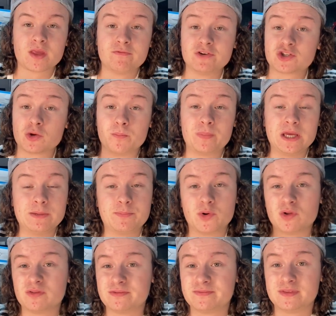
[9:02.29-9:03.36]
For some
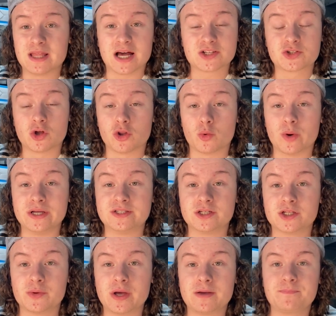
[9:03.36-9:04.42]
people, that's not the way to
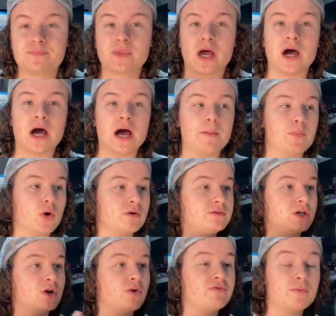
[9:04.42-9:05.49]
do it. Uh, but,
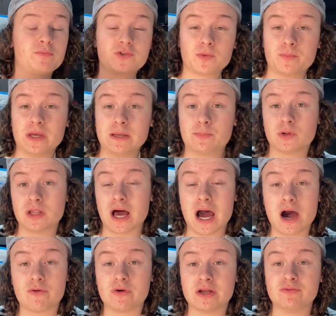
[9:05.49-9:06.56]
you know, for some people,
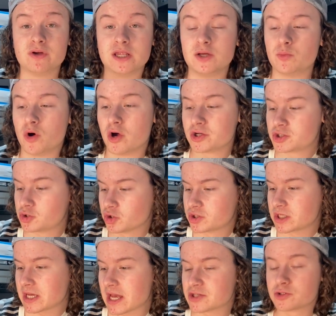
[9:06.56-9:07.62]
R A really works just
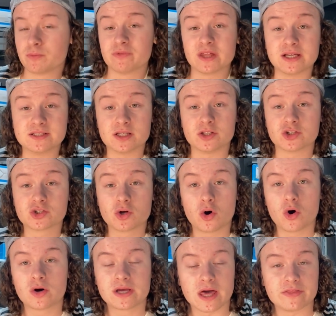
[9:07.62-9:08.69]
to get some things in the
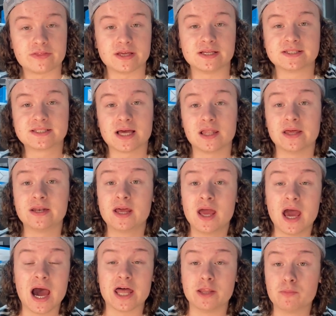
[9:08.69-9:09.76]
store, get things selling,
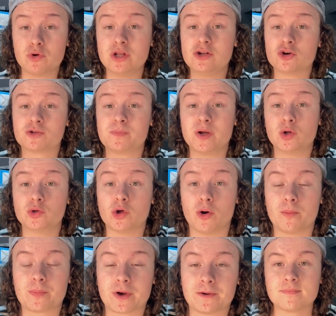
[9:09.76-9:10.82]
and the money does build
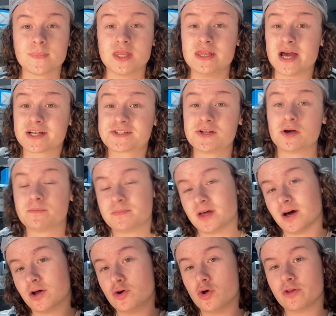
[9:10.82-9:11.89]
up. Next up,
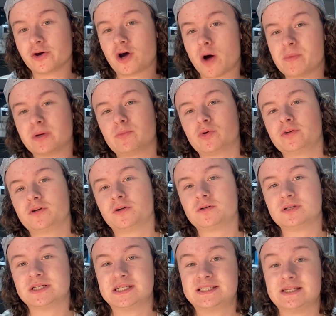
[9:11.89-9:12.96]
another comic bundle,
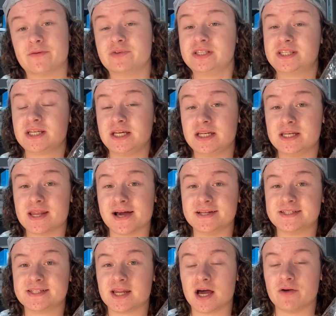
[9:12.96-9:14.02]
seventeen
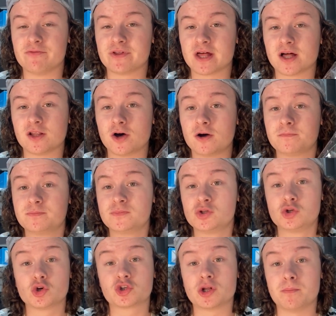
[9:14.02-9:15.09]
ninety-nine for that lot.
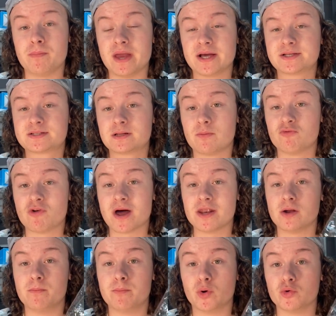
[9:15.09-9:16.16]
Just a mixed
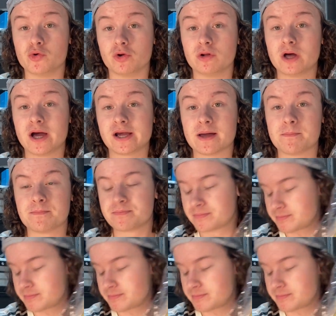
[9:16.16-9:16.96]
random bundle again.